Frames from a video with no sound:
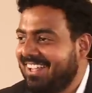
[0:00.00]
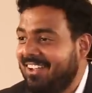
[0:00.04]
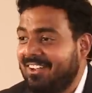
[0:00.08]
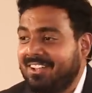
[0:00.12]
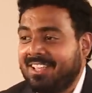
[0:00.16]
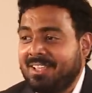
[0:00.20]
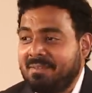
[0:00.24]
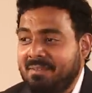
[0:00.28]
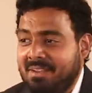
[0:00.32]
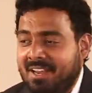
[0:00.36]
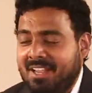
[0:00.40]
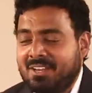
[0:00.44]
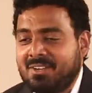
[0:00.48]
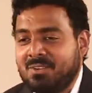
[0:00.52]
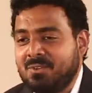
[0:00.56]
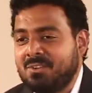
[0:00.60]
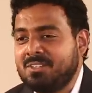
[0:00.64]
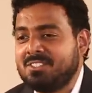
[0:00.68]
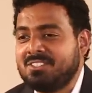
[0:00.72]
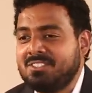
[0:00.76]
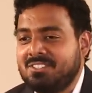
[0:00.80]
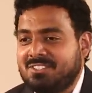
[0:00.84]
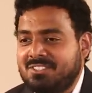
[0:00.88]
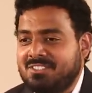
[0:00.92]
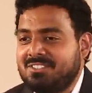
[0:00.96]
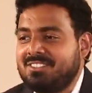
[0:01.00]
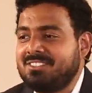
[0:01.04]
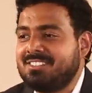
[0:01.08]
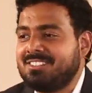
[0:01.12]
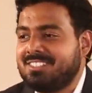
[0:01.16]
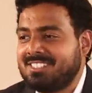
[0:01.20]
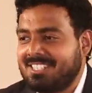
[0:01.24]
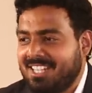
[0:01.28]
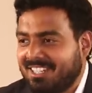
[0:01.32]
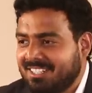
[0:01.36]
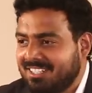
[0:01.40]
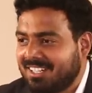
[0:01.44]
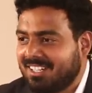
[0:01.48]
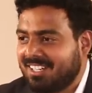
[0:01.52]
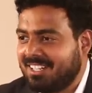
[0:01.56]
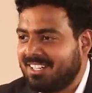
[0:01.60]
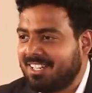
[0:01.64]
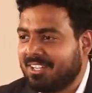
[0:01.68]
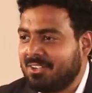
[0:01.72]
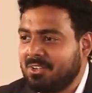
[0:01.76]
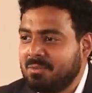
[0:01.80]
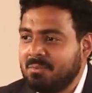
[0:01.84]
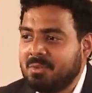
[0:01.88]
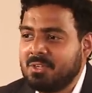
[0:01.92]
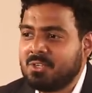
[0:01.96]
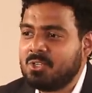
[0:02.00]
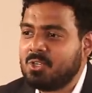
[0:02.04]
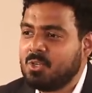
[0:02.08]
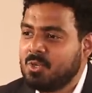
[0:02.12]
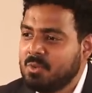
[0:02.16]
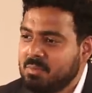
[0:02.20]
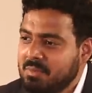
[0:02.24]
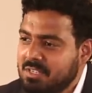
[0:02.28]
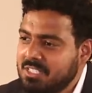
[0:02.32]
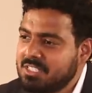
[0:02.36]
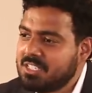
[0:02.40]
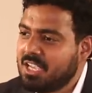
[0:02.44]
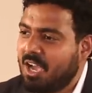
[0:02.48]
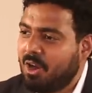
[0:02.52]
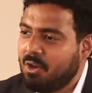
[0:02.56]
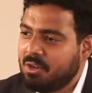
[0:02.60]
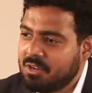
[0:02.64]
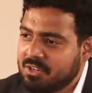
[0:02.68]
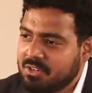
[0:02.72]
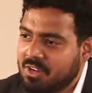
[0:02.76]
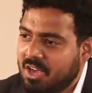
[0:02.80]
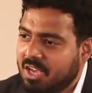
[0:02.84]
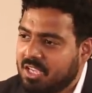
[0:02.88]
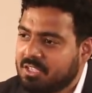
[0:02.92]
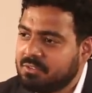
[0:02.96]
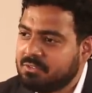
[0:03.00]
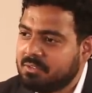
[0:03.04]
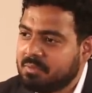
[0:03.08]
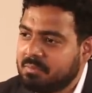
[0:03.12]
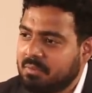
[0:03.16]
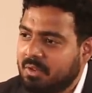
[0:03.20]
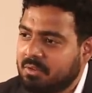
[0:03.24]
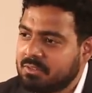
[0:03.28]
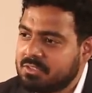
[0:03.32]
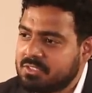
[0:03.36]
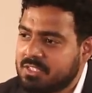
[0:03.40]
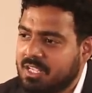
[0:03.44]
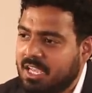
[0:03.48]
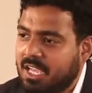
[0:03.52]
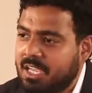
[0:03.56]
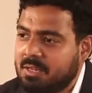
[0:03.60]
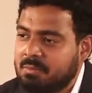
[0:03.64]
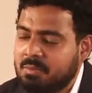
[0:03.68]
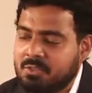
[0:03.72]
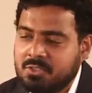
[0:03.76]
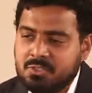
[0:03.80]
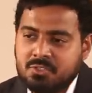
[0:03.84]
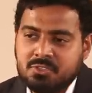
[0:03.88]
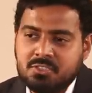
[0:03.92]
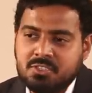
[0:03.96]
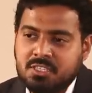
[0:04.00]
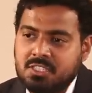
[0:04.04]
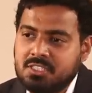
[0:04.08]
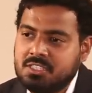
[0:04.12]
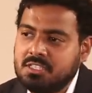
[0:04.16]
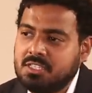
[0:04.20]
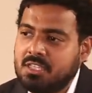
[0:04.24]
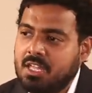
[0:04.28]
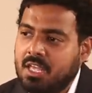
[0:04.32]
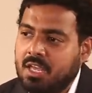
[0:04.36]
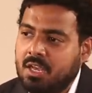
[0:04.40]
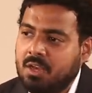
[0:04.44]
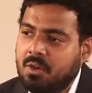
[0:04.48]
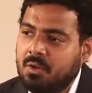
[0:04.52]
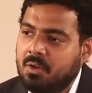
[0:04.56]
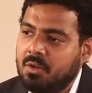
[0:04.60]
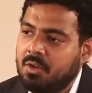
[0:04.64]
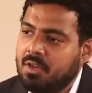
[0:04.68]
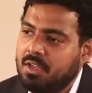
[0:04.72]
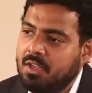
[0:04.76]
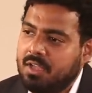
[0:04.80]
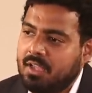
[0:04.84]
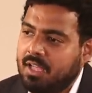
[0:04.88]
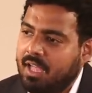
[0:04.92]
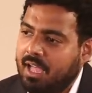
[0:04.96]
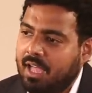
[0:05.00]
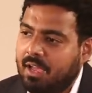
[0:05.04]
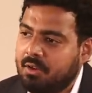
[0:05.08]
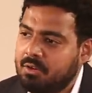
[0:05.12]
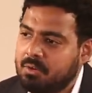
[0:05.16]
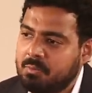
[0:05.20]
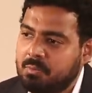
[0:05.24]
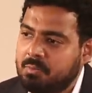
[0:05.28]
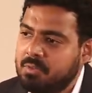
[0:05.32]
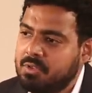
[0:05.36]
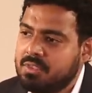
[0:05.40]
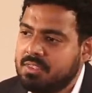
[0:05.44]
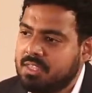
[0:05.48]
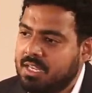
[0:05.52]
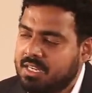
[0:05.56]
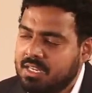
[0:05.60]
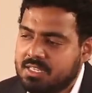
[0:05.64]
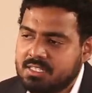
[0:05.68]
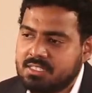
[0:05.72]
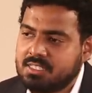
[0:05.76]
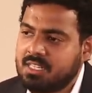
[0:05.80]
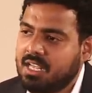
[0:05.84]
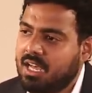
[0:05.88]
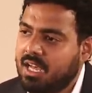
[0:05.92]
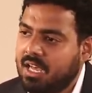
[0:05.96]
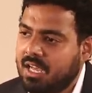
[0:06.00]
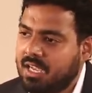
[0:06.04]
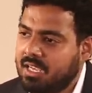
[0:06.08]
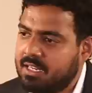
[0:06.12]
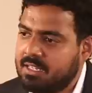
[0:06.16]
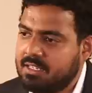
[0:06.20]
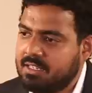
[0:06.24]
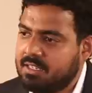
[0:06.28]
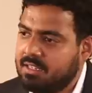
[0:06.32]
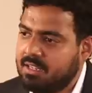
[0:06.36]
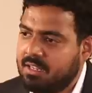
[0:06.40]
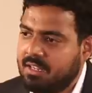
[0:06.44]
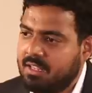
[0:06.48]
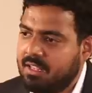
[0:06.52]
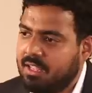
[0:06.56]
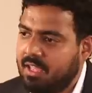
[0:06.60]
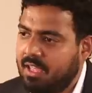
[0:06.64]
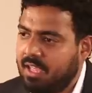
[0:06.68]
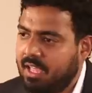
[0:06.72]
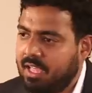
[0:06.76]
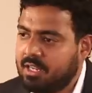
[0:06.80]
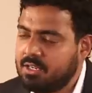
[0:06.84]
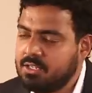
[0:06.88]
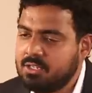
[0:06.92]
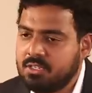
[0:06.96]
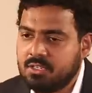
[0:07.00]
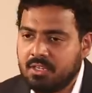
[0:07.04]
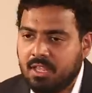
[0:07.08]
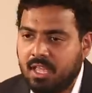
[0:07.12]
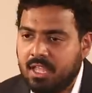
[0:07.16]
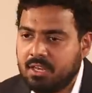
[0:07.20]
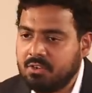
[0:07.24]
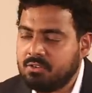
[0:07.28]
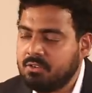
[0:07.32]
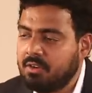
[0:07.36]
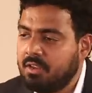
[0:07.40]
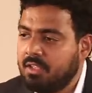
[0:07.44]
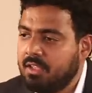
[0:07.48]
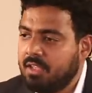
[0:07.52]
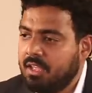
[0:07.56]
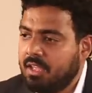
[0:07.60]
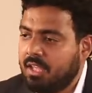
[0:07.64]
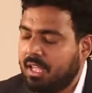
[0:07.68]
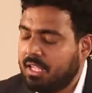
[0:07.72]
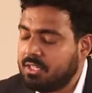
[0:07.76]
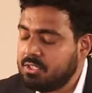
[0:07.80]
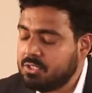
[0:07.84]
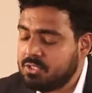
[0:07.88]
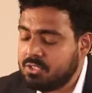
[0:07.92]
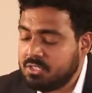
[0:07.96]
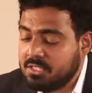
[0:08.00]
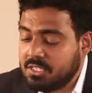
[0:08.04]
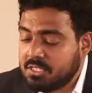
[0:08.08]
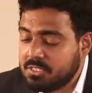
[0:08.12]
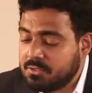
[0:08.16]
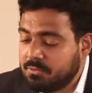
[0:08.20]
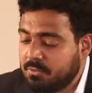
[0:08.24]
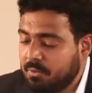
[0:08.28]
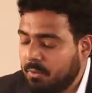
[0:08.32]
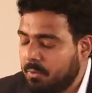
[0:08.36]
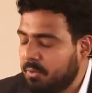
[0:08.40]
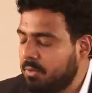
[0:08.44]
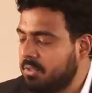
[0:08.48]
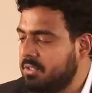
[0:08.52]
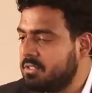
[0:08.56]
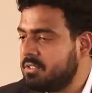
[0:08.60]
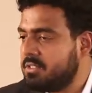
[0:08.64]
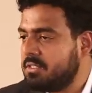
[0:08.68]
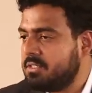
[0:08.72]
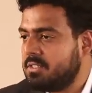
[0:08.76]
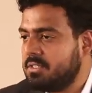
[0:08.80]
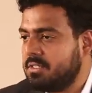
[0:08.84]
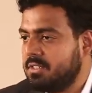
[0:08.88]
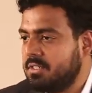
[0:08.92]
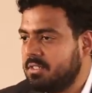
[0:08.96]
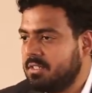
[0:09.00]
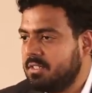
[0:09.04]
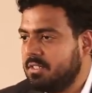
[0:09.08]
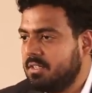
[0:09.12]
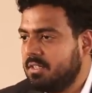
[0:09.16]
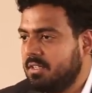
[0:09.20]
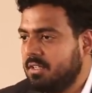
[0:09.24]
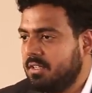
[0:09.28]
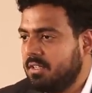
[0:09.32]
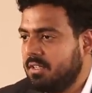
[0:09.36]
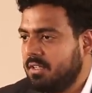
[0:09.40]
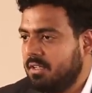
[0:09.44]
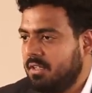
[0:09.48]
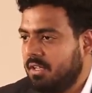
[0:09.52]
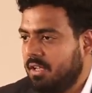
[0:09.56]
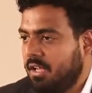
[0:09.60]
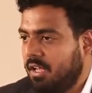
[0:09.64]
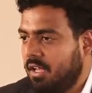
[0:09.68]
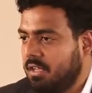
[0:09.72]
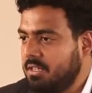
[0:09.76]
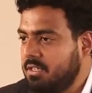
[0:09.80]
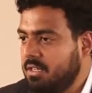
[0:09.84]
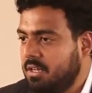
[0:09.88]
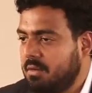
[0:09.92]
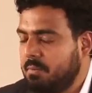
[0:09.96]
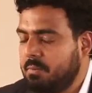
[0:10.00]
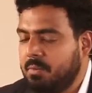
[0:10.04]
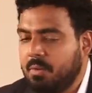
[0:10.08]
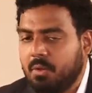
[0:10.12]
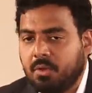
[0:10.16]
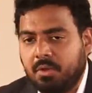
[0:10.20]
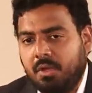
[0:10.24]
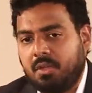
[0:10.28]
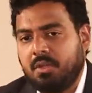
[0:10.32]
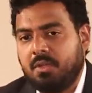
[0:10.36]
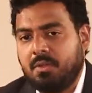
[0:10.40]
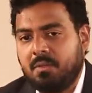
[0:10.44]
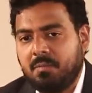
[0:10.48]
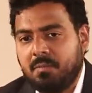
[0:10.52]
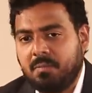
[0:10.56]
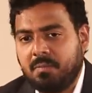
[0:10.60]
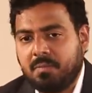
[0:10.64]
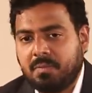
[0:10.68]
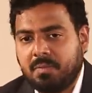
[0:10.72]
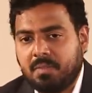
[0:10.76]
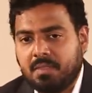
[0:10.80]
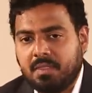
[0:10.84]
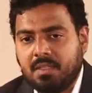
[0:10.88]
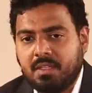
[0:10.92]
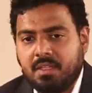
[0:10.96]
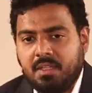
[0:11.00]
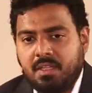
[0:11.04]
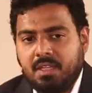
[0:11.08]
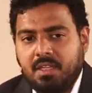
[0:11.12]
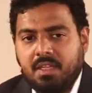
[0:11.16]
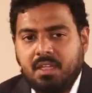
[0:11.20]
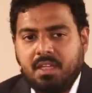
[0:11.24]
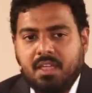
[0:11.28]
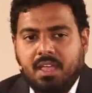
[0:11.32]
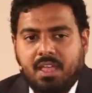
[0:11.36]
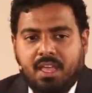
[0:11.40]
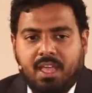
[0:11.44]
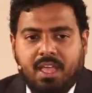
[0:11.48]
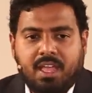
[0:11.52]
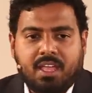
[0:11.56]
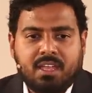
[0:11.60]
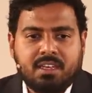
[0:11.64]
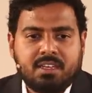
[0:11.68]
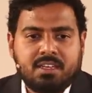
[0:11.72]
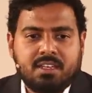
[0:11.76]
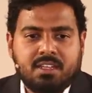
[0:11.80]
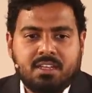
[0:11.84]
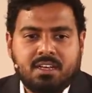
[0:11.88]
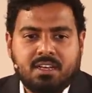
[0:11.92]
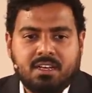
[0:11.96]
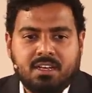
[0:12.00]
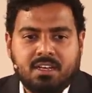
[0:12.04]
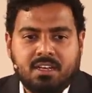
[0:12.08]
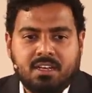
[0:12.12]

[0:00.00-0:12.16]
Okay, but I do it subtly. There could be too much noise from outside, but you just know how to put that aside and just focus on your book. And